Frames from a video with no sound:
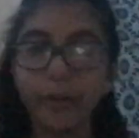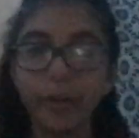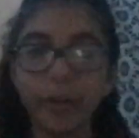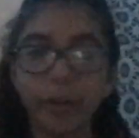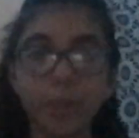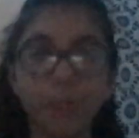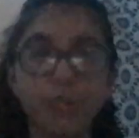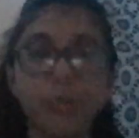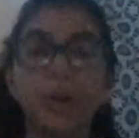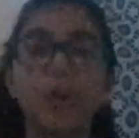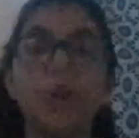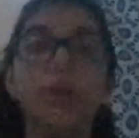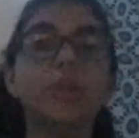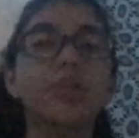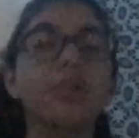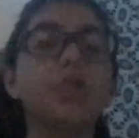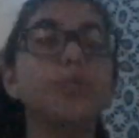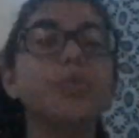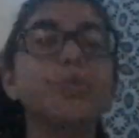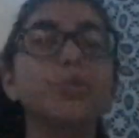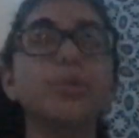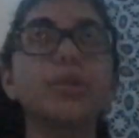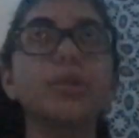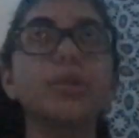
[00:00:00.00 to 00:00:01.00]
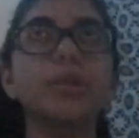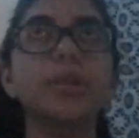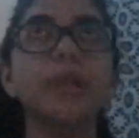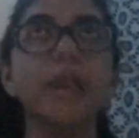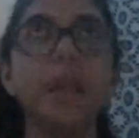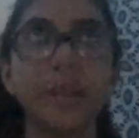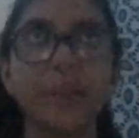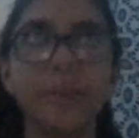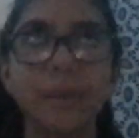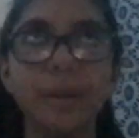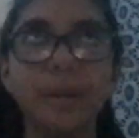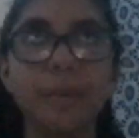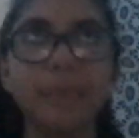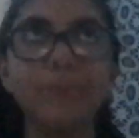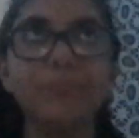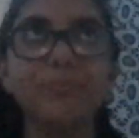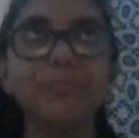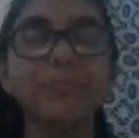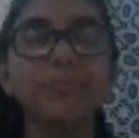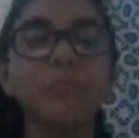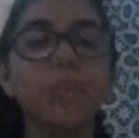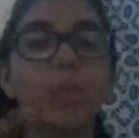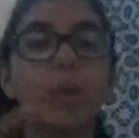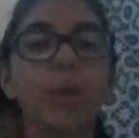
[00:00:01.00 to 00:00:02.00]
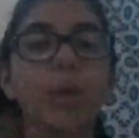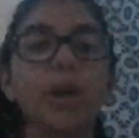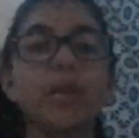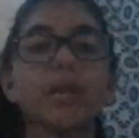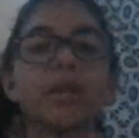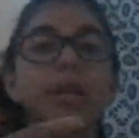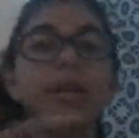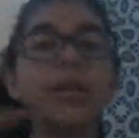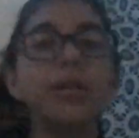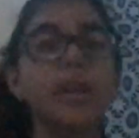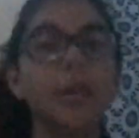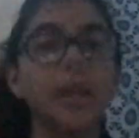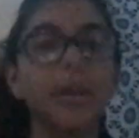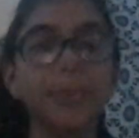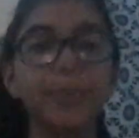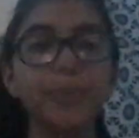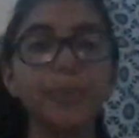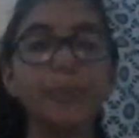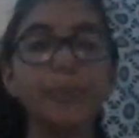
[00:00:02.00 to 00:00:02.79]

That's what you are supposed to say to me when I say it's late.